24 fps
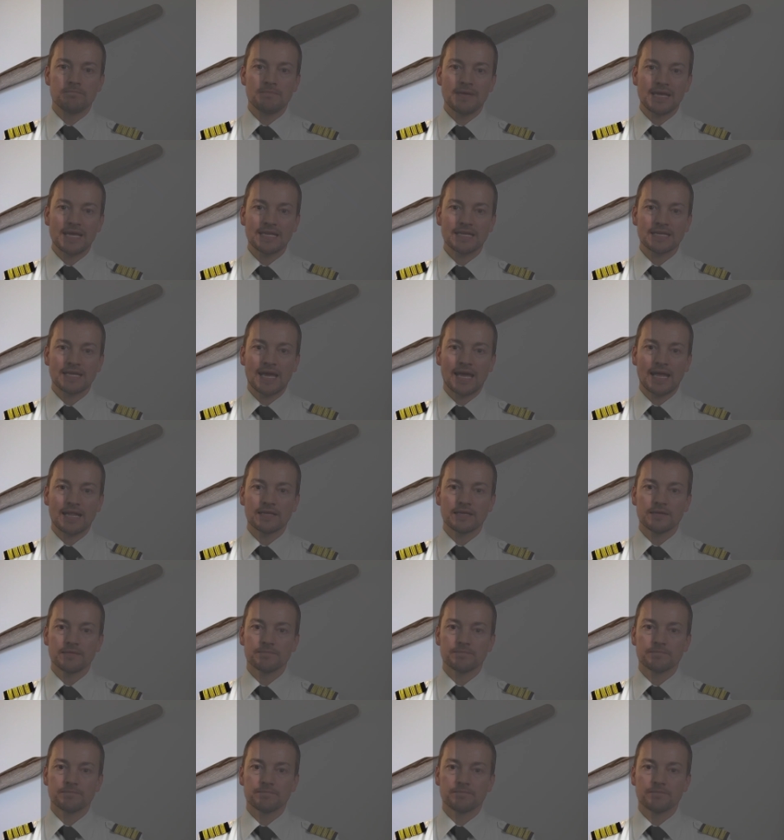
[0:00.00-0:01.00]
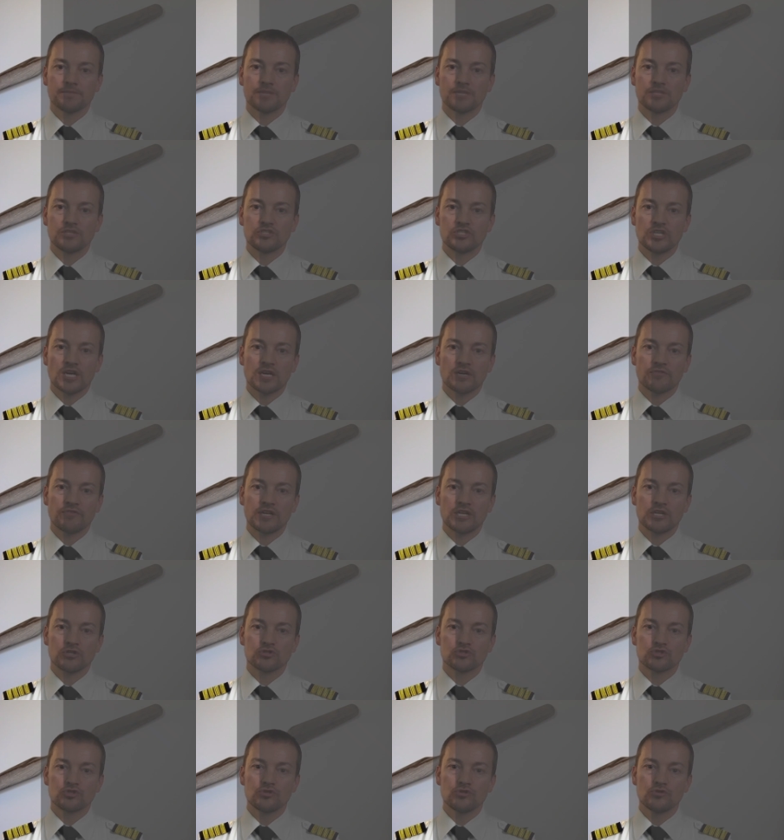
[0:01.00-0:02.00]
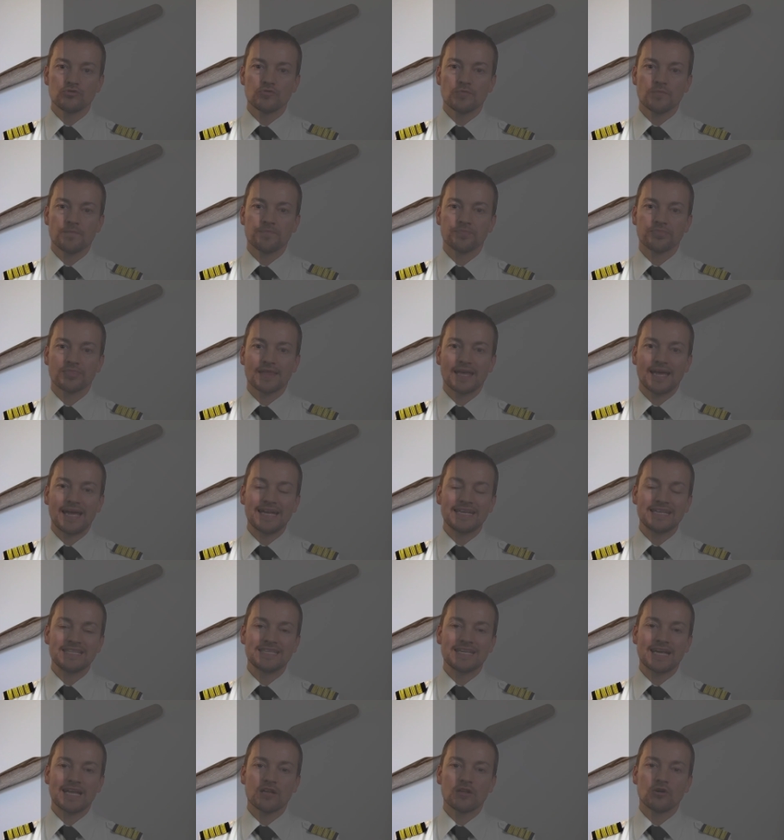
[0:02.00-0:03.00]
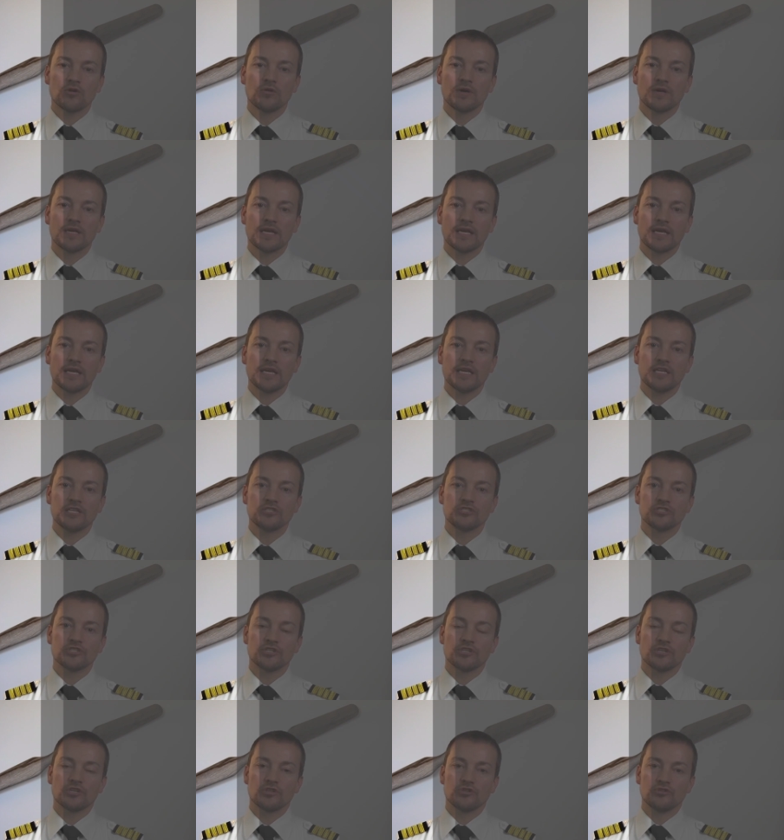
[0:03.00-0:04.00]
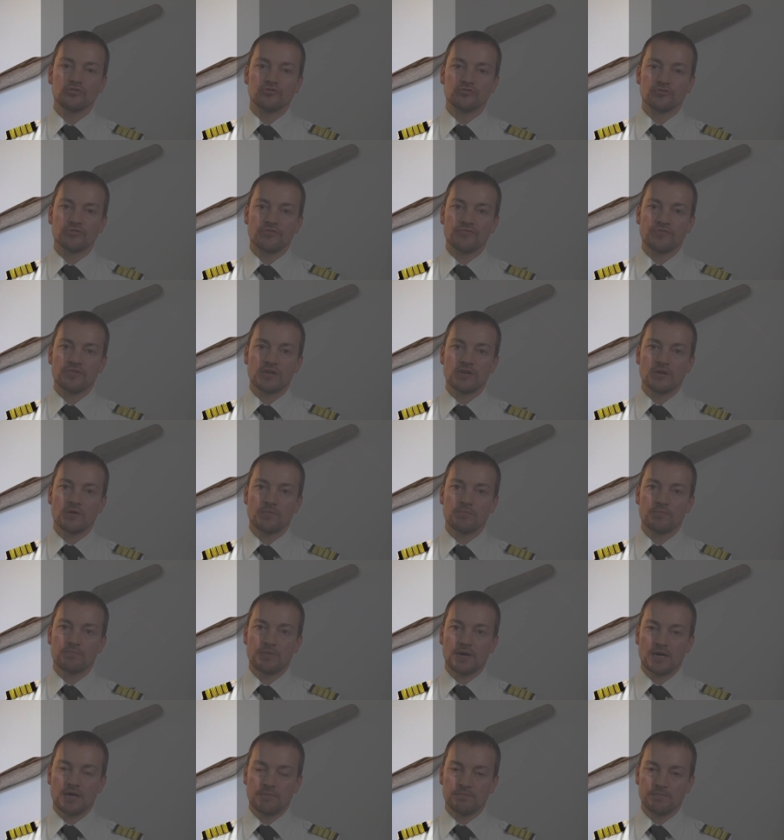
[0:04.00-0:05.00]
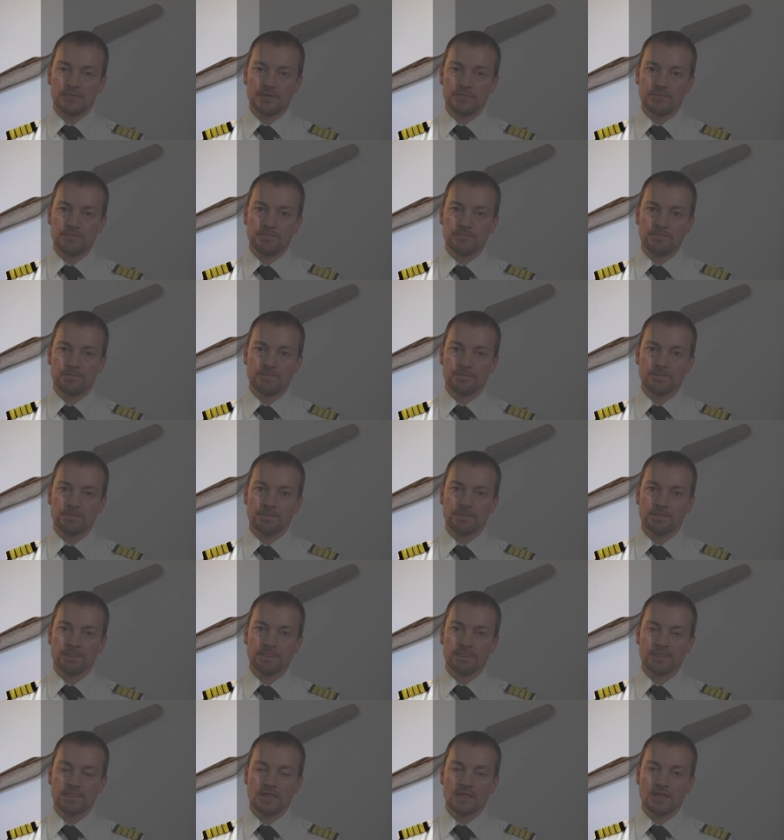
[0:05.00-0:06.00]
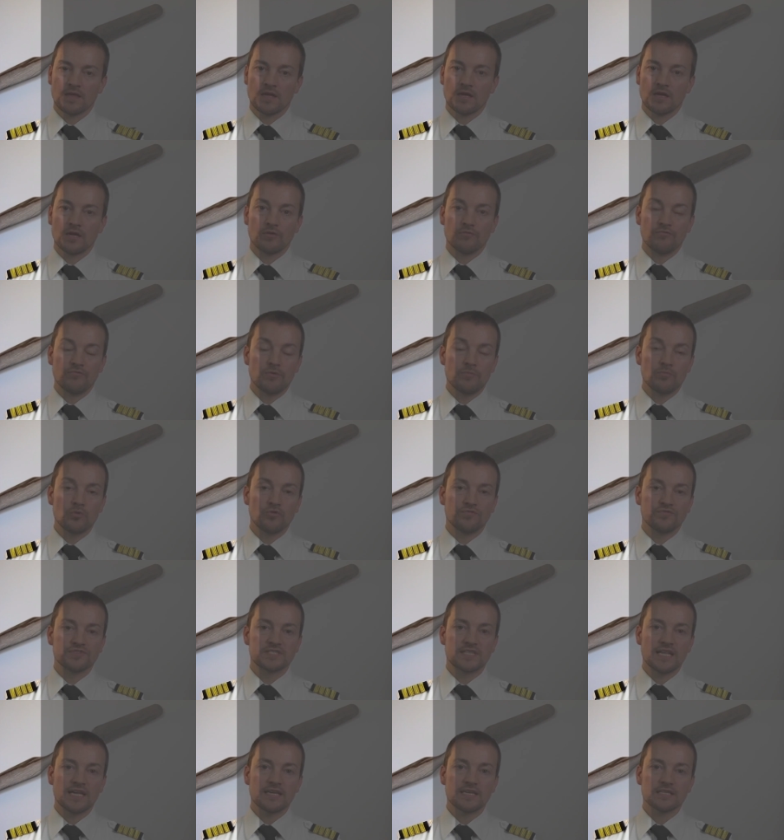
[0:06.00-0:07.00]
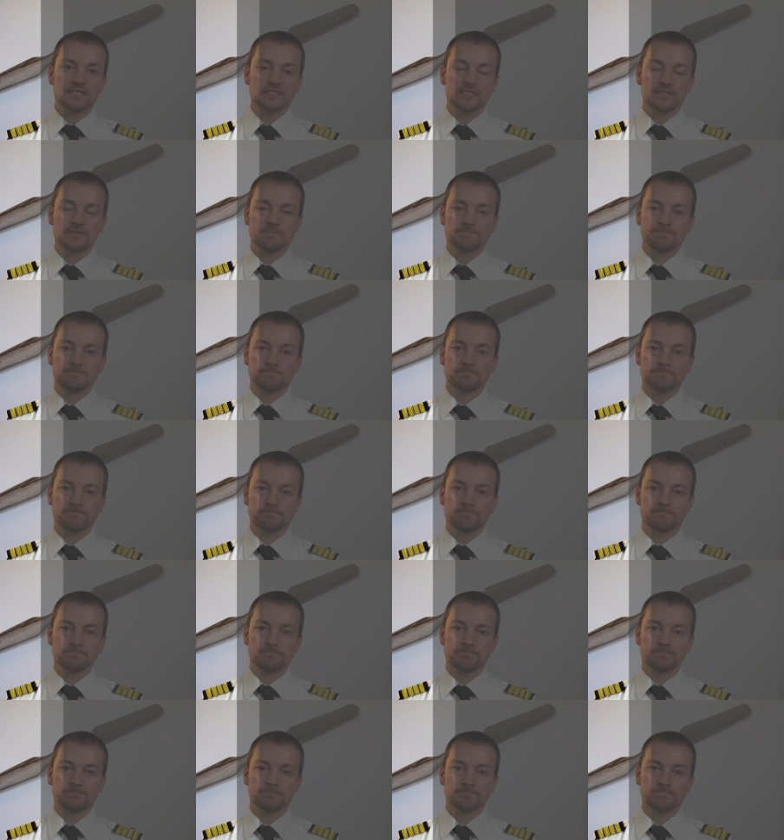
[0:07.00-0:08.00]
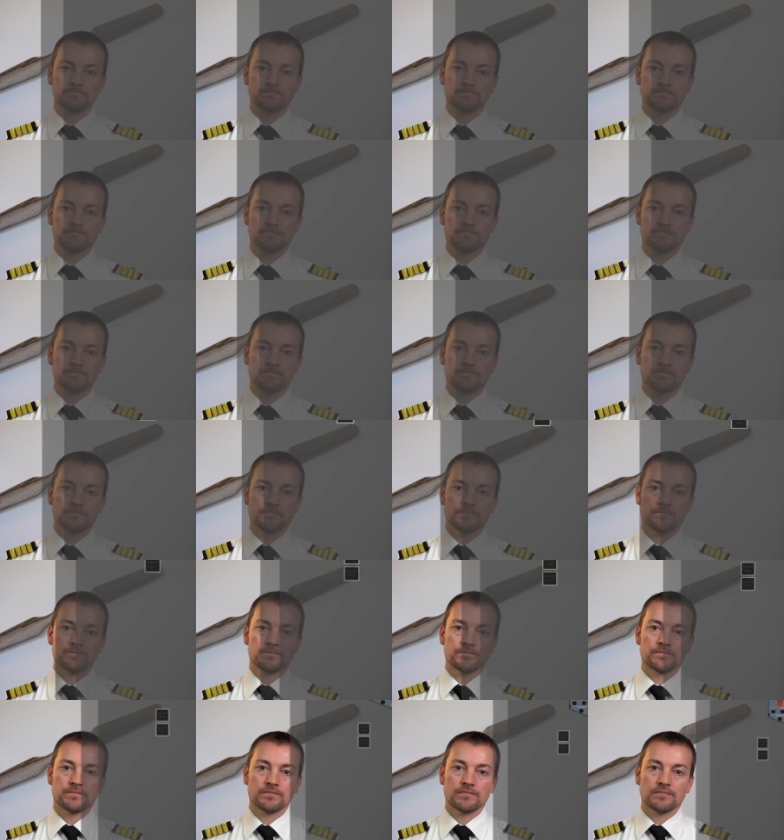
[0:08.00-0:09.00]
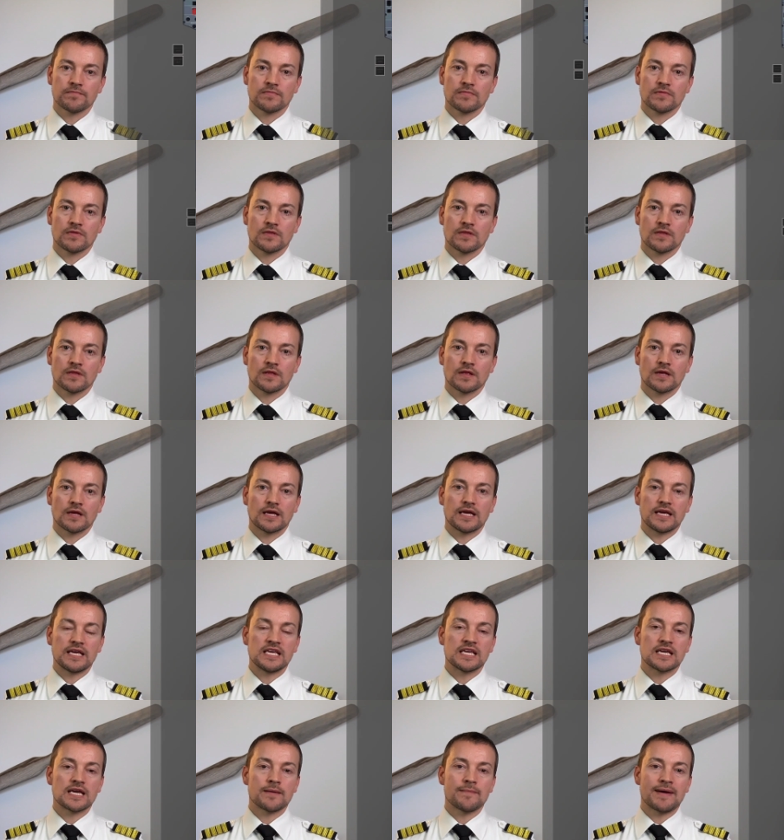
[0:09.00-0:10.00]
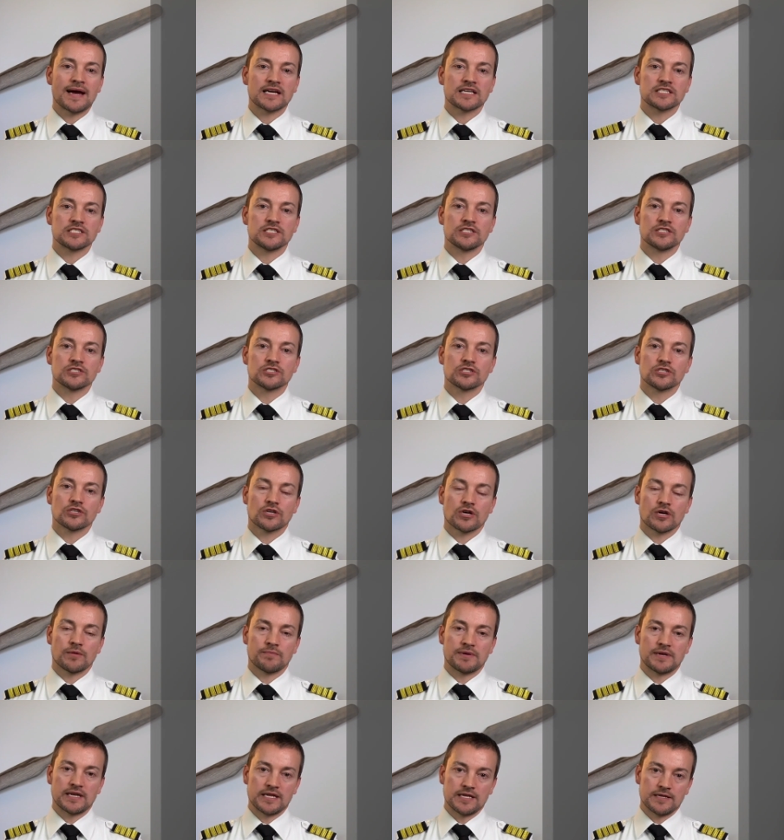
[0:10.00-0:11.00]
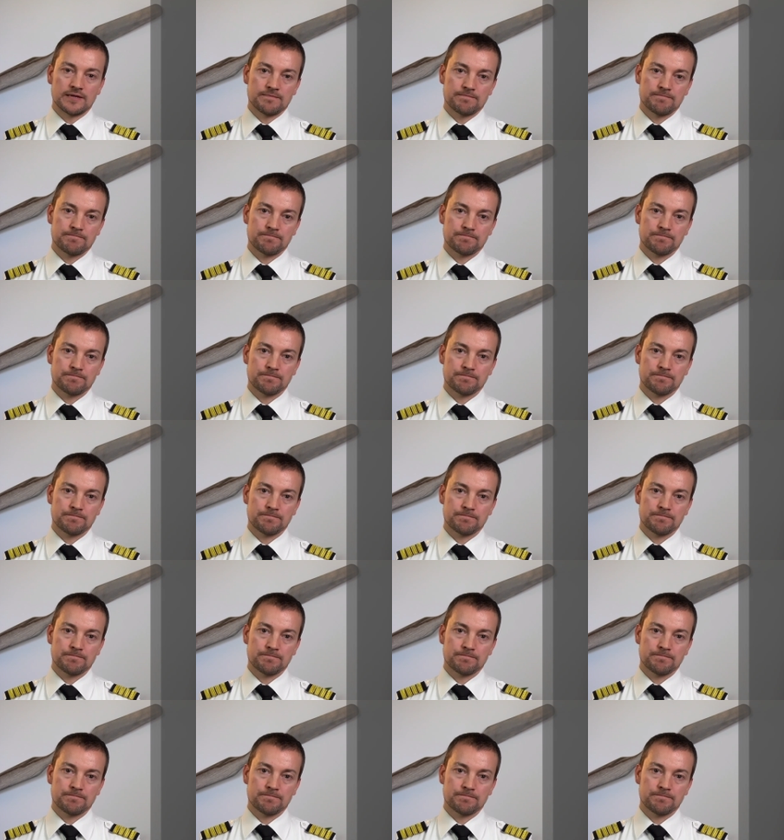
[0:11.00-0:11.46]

main galley, generator two, and yellow engine driven pump. Remove status. Remove status. E CAM actions complete.